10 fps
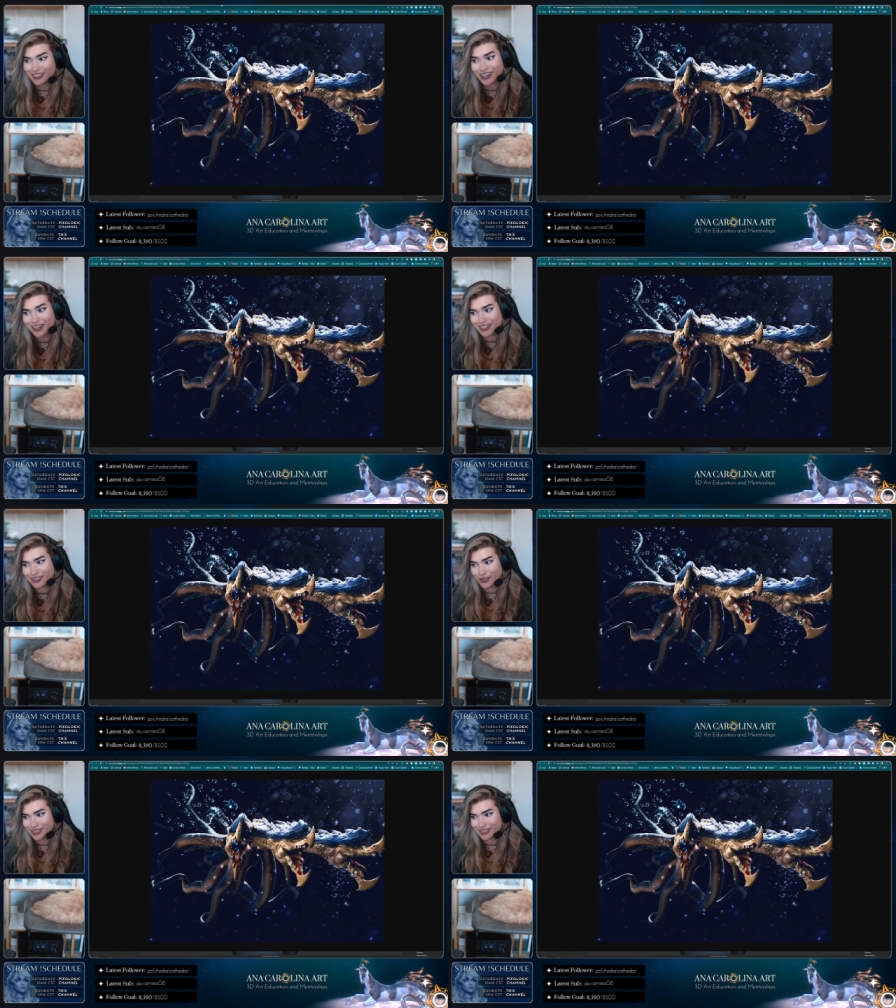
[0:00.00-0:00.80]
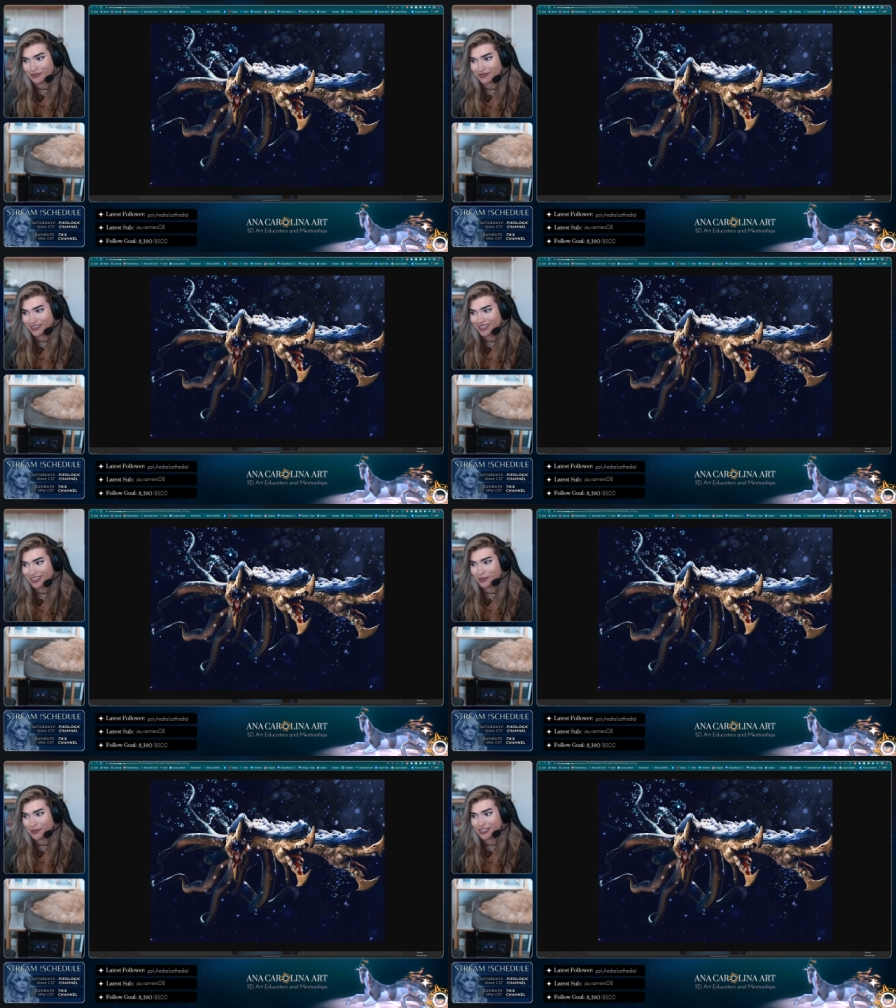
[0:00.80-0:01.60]
The shark is awesome.
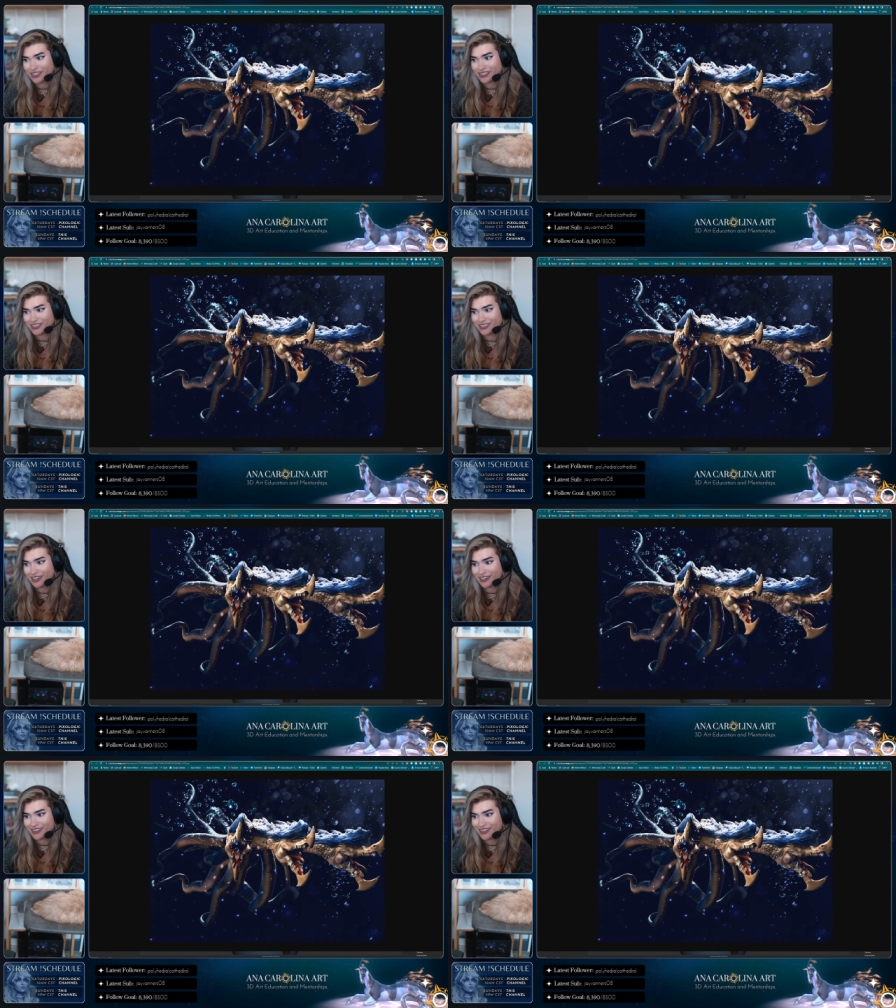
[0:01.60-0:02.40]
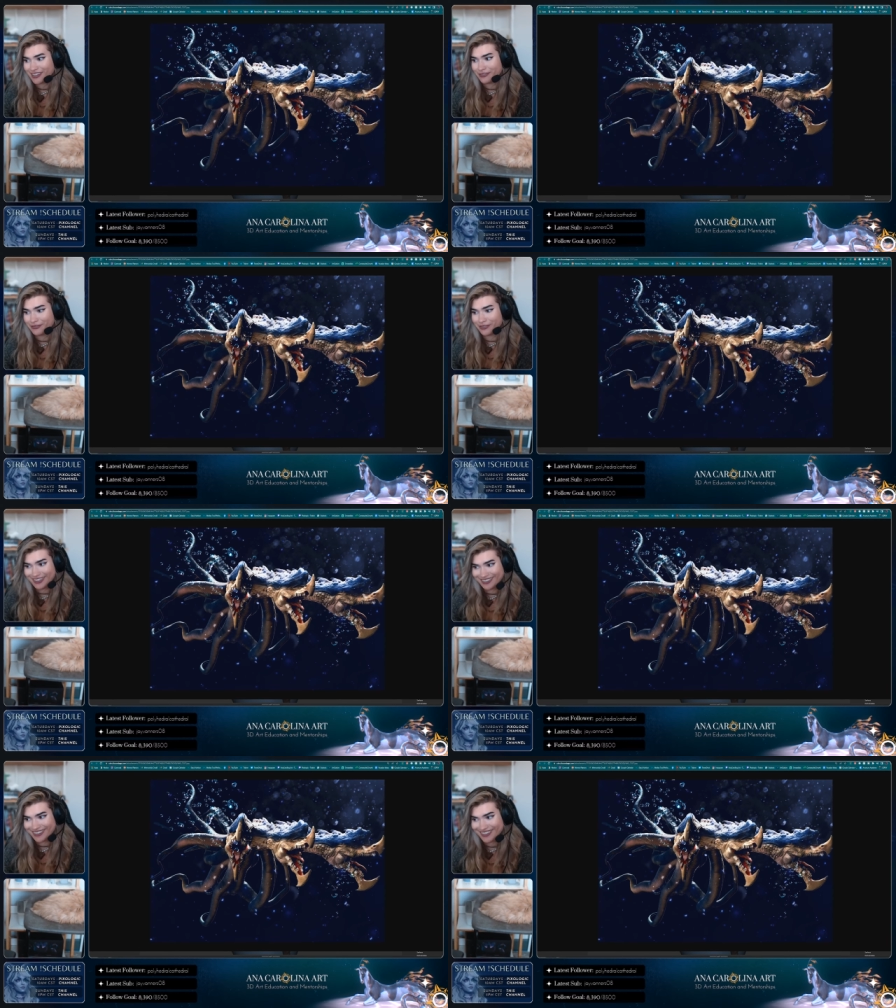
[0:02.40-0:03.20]
Competitions are
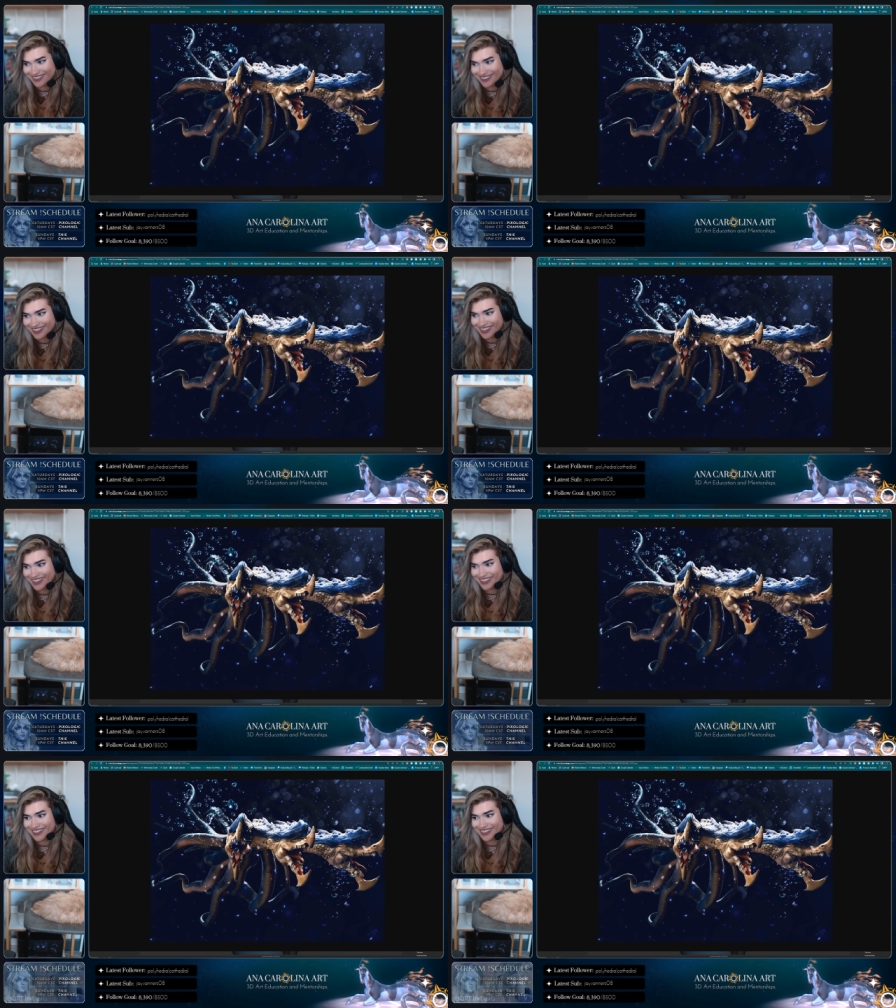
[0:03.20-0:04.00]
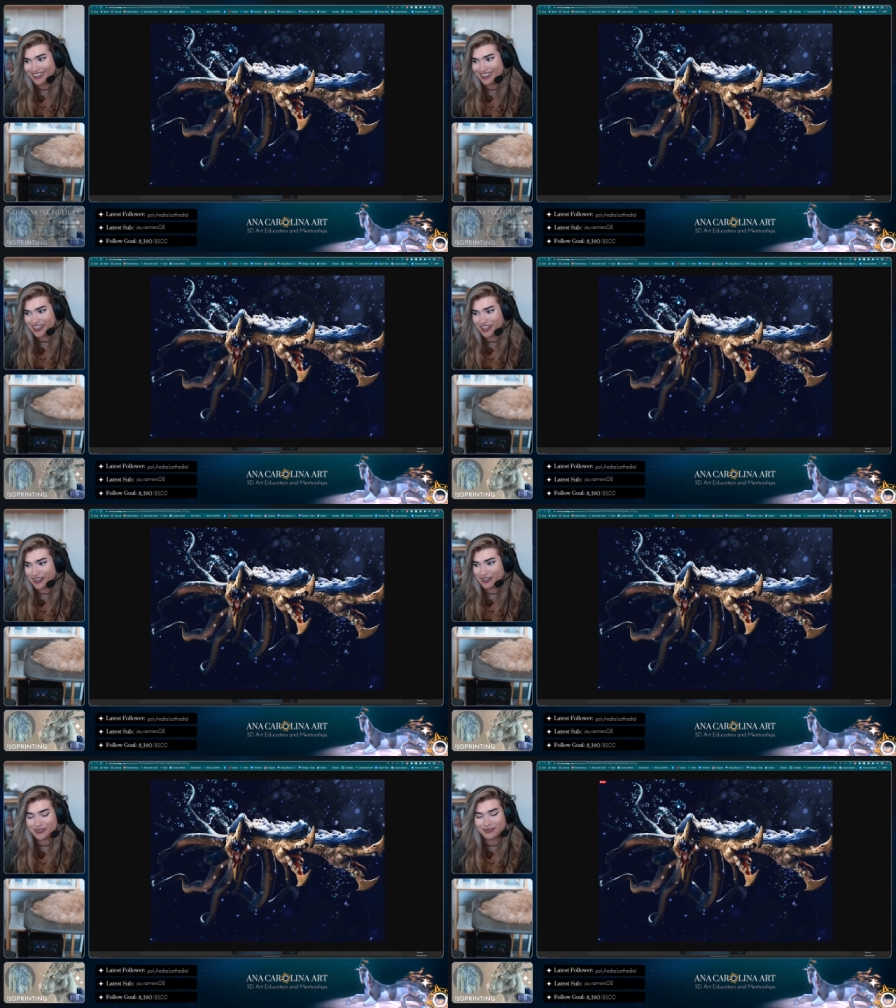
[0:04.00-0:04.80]
fun.
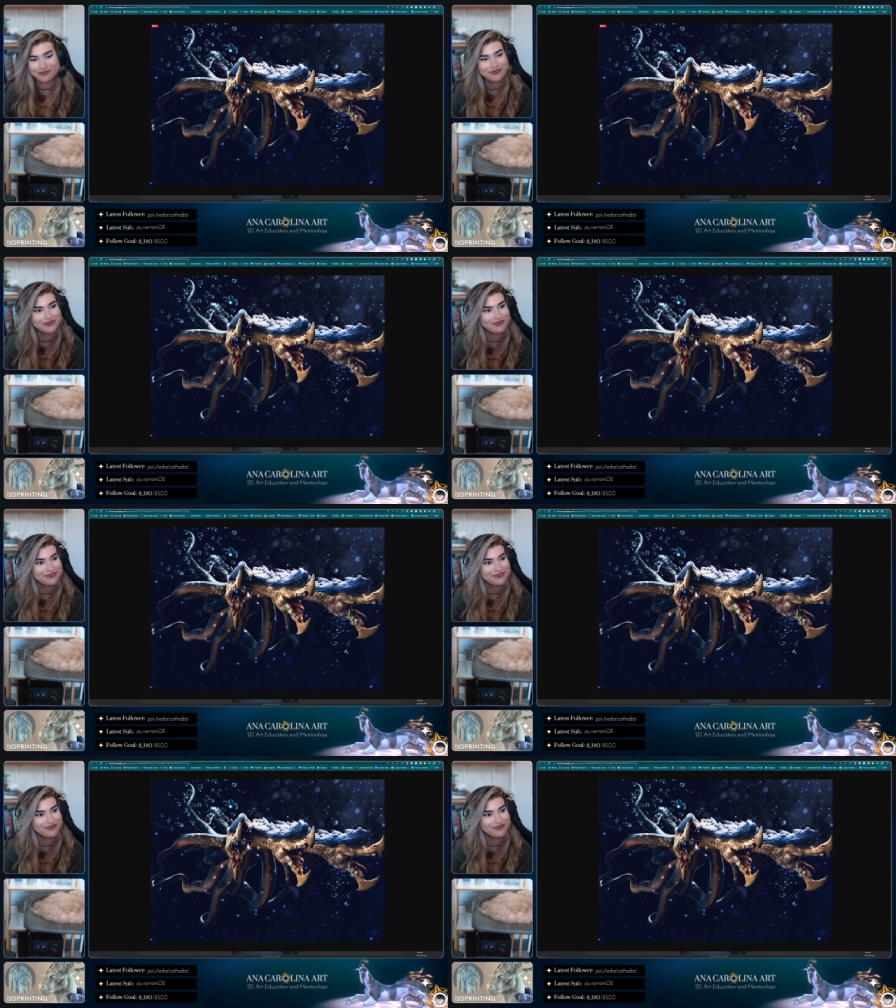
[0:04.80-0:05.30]
um